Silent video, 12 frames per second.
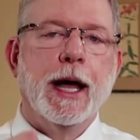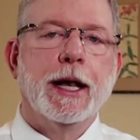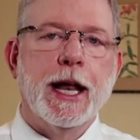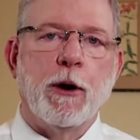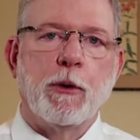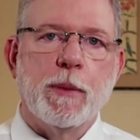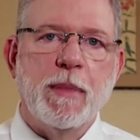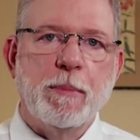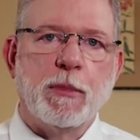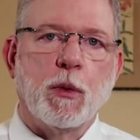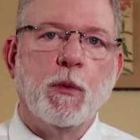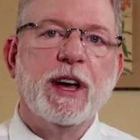Now
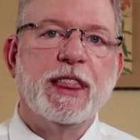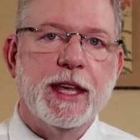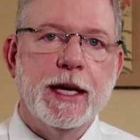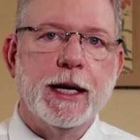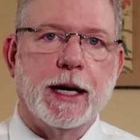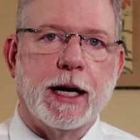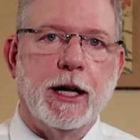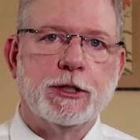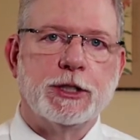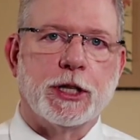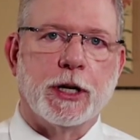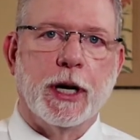remember, within a
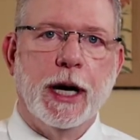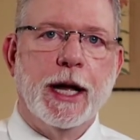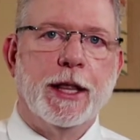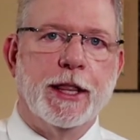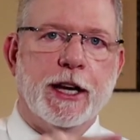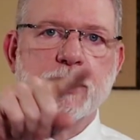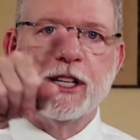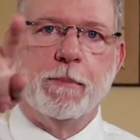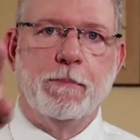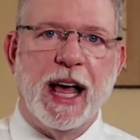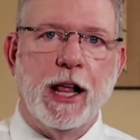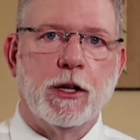culture, there's a
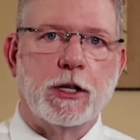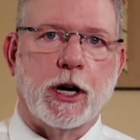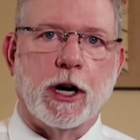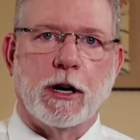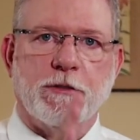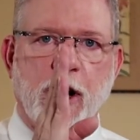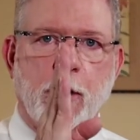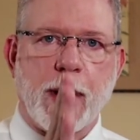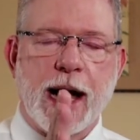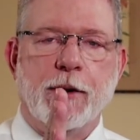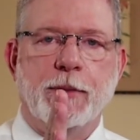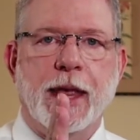bell curve
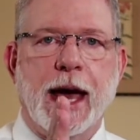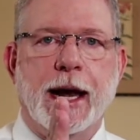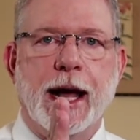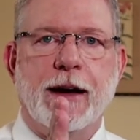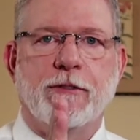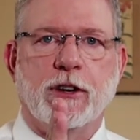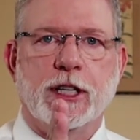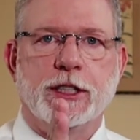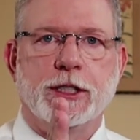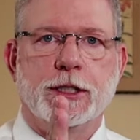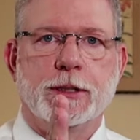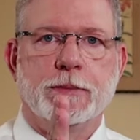around that
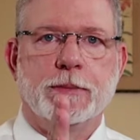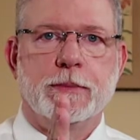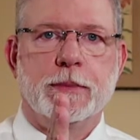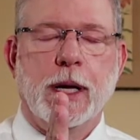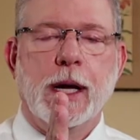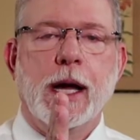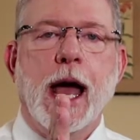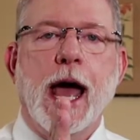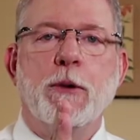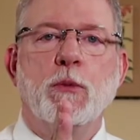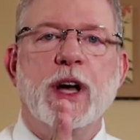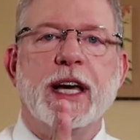average.
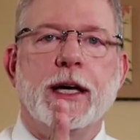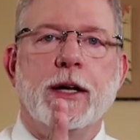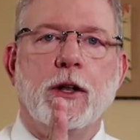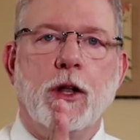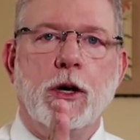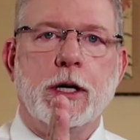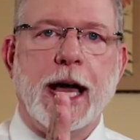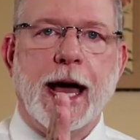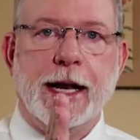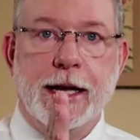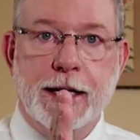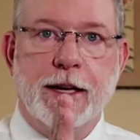And we can look
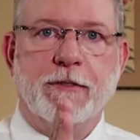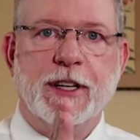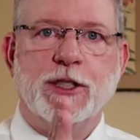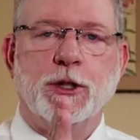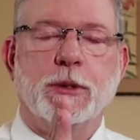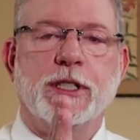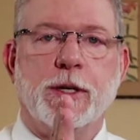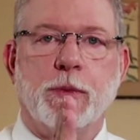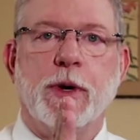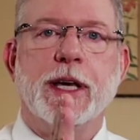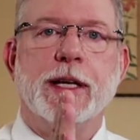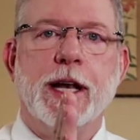at individuals that
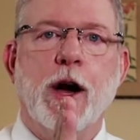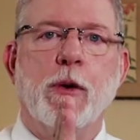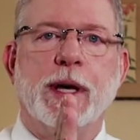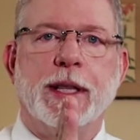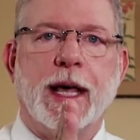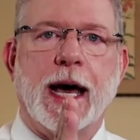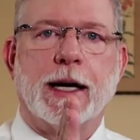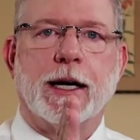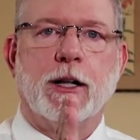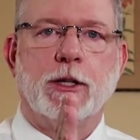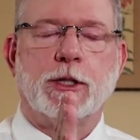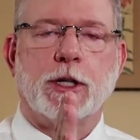we know in that
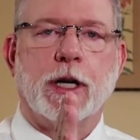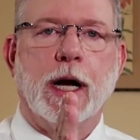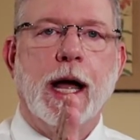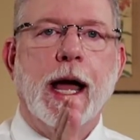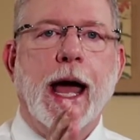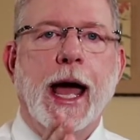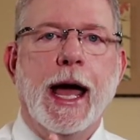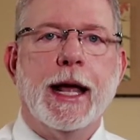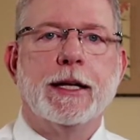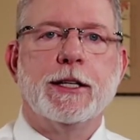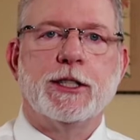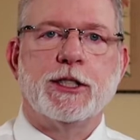culture
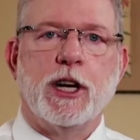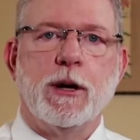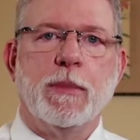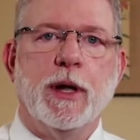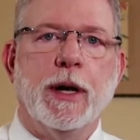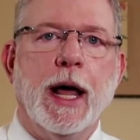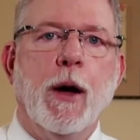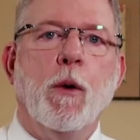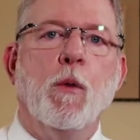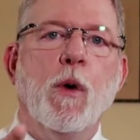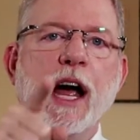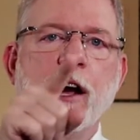and determine
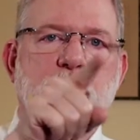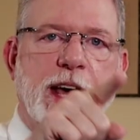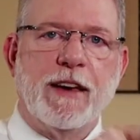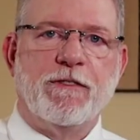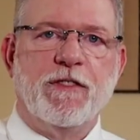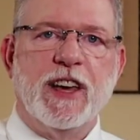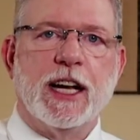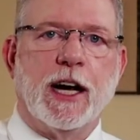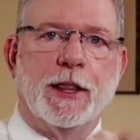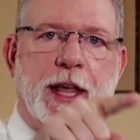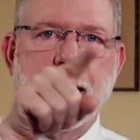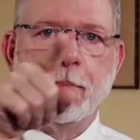where they fit
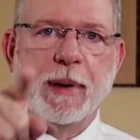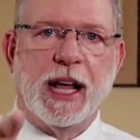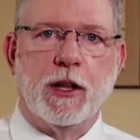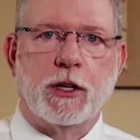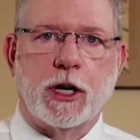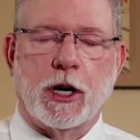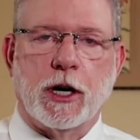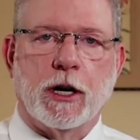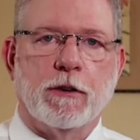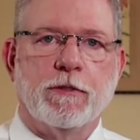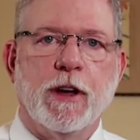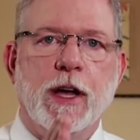on that bell
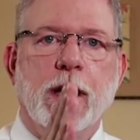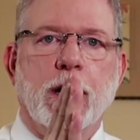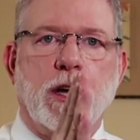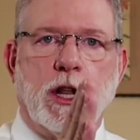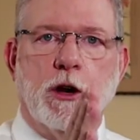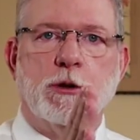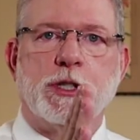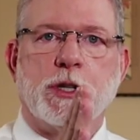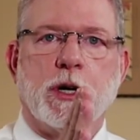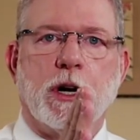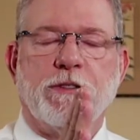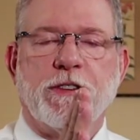curve,
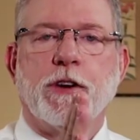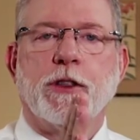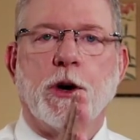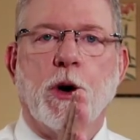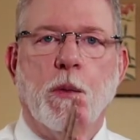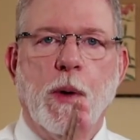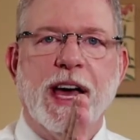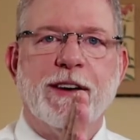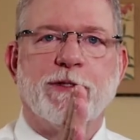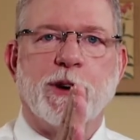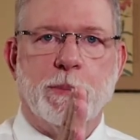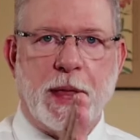closer or further away
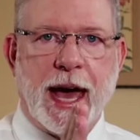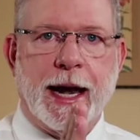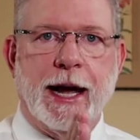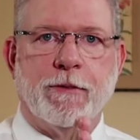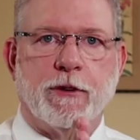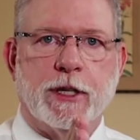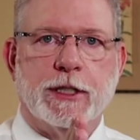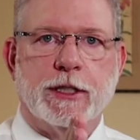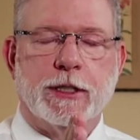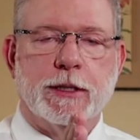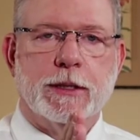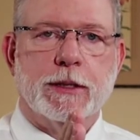from that
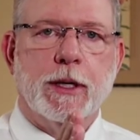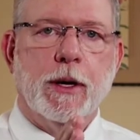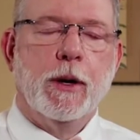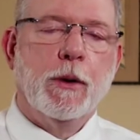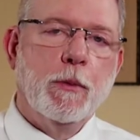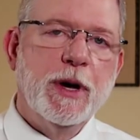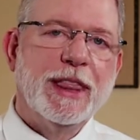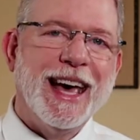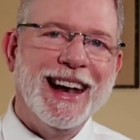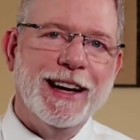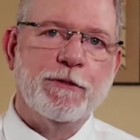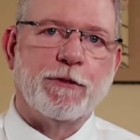average. With
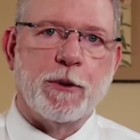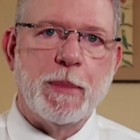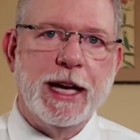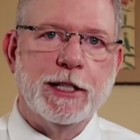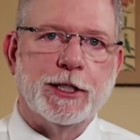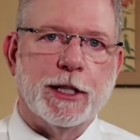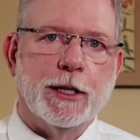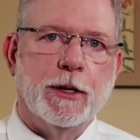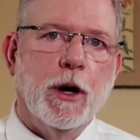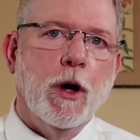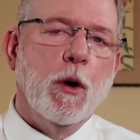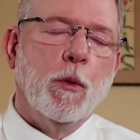that information,
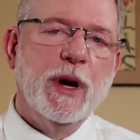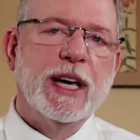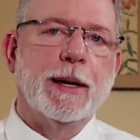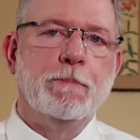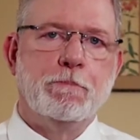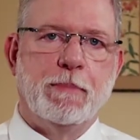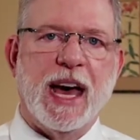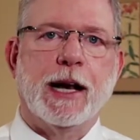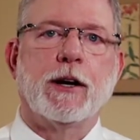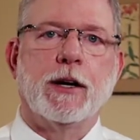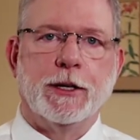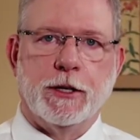we can
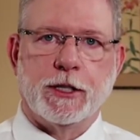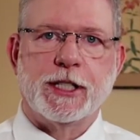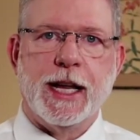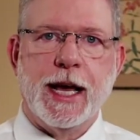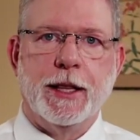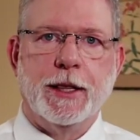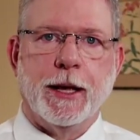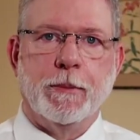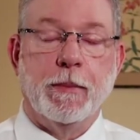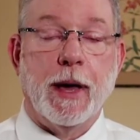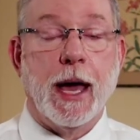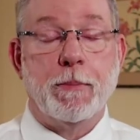better understand
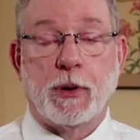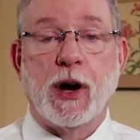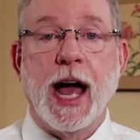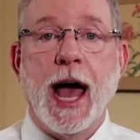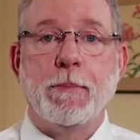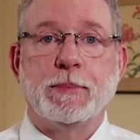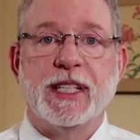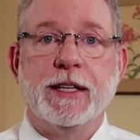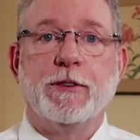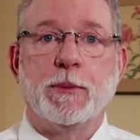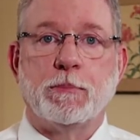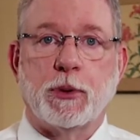them and perhaps
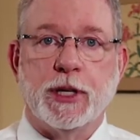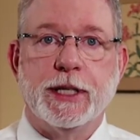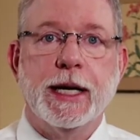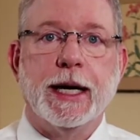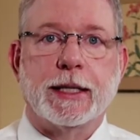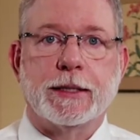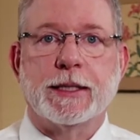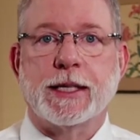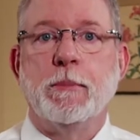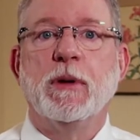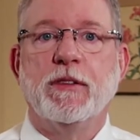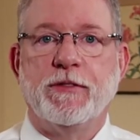even predict
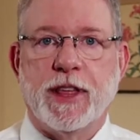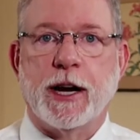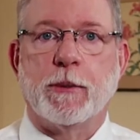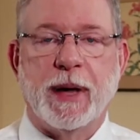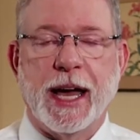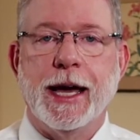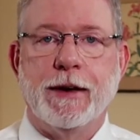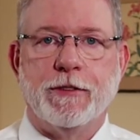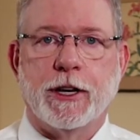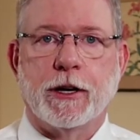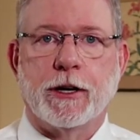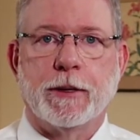some of their
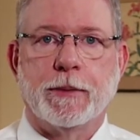behavior.